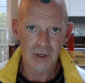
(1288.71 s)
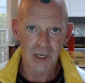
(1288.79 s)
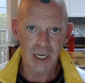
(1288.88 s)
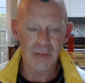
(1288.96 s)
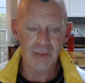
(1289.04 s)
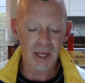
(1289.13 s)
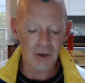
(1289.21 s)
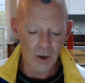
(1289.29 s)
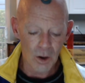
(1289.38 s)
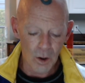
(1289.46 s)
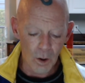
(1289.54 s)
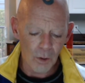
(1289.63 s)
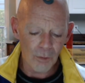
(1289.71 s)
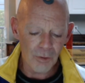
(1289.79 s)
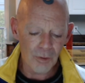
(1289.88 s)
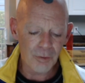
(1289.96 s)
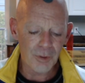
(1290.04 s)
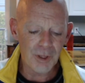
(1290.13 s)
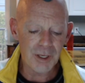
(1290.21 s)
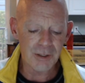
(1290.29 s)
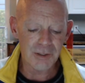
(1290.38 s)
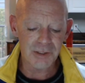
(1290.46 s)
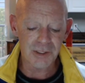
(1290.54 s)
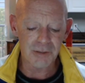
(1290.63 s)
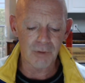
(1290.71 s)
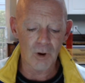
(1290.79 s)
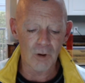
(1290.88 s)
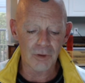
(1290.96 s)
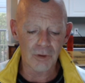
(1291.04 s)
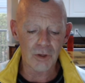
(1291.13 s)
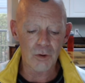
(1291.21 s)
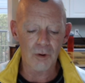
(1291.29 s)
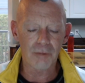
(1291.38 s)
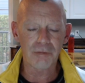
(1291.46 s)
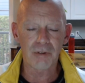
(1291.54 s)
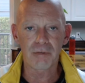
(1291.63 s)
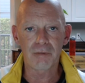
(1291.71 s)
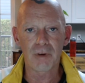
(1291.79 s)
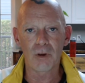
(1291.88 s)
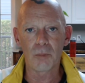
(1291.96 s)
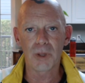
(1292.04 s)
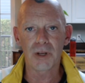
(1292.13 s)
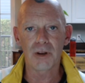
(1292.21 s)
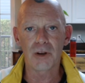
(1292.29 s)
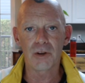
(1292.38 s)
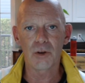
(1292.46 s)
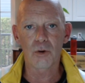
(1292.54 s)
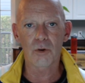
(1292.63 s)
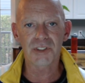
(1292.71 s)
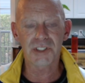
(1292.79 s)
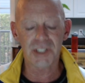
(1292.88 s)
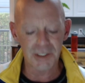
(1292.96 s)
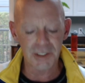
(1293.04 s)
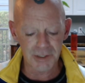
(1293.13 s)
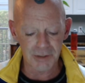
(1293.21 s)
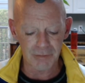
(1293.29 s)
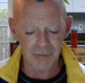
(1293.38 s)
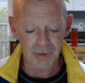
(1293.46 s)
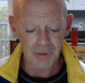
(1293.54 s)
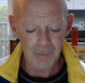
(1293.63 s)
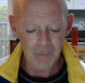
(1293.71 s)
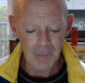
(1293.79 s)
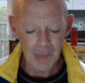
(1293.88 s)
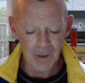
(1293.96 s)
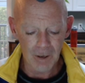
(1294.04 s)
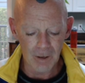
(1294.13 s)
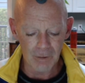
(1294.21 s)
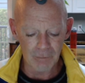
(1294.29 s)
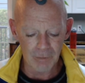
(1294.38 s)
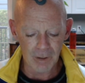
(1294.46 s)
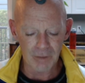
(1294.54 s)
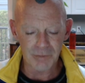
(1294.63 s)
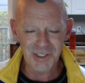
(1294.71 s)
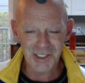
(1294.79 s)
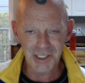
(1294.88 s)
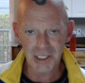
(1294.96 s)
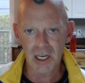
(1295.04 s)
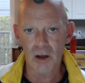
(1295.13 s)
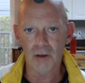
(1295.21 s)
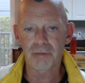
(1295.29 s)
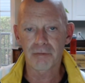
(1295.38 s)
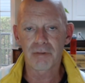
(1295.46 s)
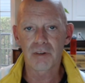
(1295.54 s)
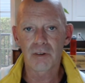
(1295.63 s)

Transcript: and that all the things involving your fulfillment and your sense of self